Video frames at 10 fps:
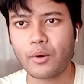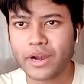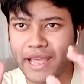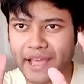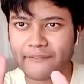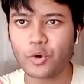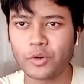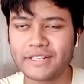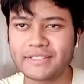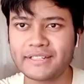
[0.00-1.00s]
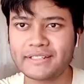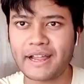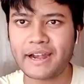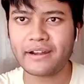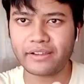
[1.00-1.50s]
what I have noticed is
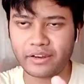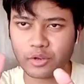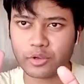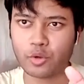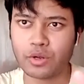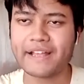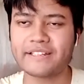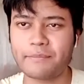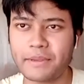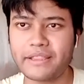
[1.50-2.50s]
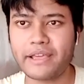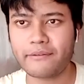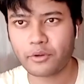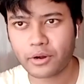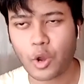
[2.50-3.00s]
that, you know, you guys have been
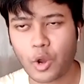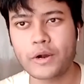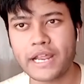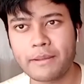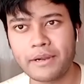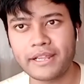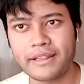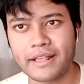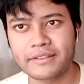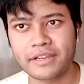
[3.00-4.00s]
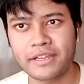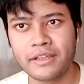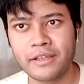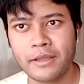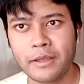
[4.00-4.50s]
there for a long time in the industry,
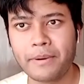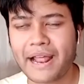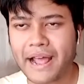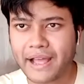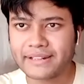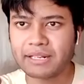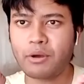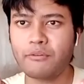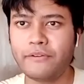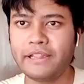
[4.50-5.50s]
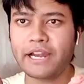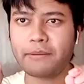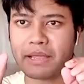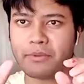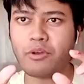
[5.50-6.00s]
but I somehow feel that
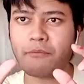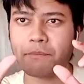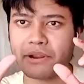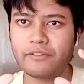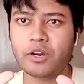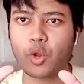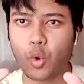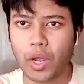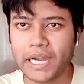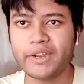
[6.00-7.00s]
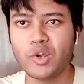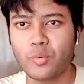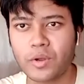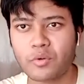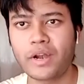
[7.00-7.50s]
maybe you have preferred quality
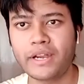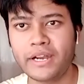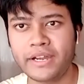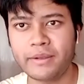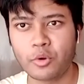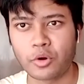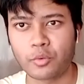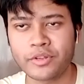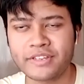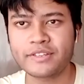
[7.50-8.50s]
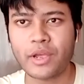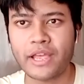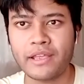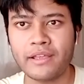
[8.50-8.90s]
over quantity more, which is why,